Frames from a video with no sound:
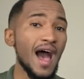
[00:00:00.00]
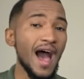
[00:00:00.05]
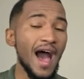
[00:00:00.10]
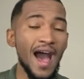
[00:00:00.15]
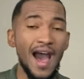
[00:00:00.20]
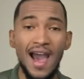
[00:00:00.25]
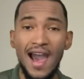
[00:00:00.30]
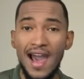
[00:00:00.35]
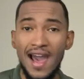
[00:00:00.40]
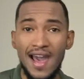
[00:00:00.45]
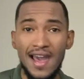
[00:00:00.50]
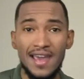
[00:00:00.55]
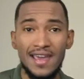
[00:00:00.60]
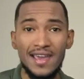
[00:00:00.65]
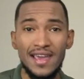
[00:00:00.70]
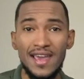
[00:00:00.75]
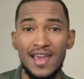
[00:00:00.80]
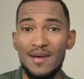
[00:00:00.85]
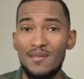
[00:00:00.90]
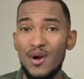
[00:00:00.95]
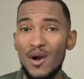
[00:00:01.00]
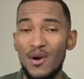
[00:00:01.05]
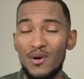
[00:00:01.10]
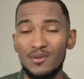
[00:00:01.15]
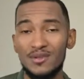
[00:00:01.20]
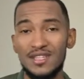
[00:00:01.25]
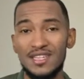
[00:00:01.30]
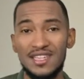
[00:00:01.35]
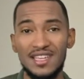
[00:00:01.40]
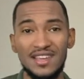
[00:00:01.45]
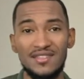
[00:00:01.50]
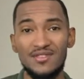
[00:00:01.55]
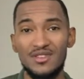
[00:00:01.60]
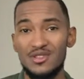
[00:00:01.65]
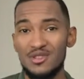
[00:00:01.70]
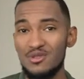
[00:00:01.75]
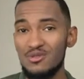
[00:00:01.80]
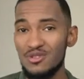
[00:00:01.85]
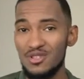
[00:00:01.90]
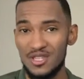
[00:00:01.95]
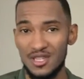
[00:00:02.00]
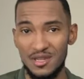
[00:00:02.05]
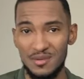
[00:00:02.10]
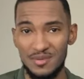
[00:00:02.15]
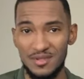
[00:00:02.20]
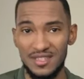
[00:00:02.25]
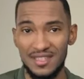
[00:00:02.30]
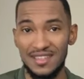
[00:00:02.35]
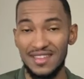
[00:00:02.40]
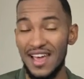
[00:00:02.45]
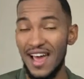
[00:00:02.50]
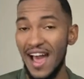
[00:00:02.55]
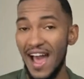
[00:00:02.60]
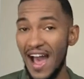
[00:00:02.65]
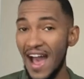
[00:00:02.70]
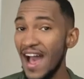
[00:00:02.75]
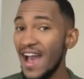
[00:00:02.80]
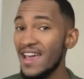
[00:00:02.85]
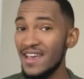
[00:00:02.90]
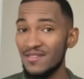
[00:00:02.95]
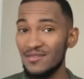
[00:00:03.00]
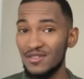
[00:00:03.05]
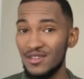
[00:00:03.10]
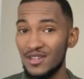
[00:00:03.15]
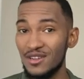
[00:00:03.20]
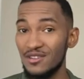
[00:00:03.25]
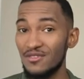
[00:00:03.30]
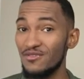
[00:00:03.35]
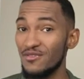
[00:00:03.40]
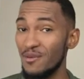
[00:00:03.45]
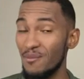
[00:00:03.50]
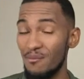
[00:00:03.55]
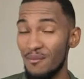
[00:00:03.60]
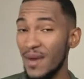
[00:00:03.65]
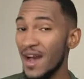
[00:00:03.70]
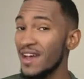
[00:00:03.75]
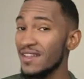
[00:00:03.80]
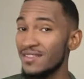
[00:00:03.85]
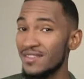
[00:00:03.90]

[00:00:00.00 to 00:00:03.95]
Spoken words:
I am only giving you tips that I have learned from my